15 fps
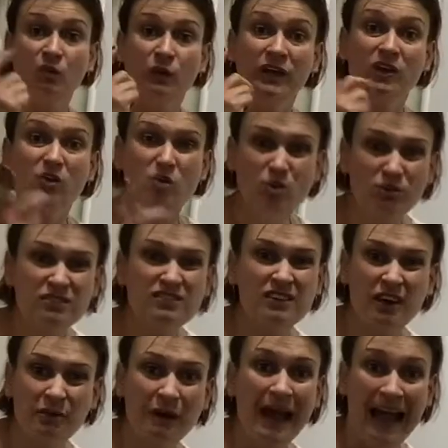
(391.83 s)
We
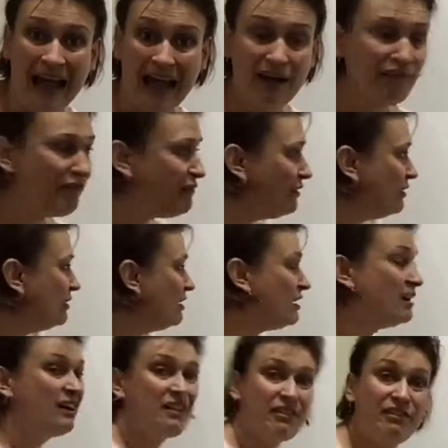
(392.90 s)
also have
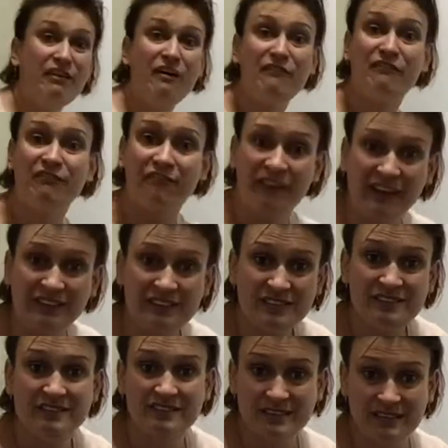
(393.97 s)
the
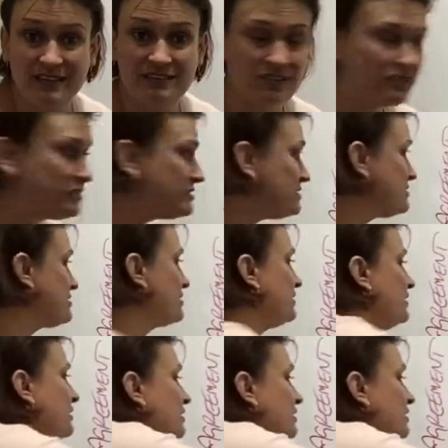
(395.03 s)
fence sitters.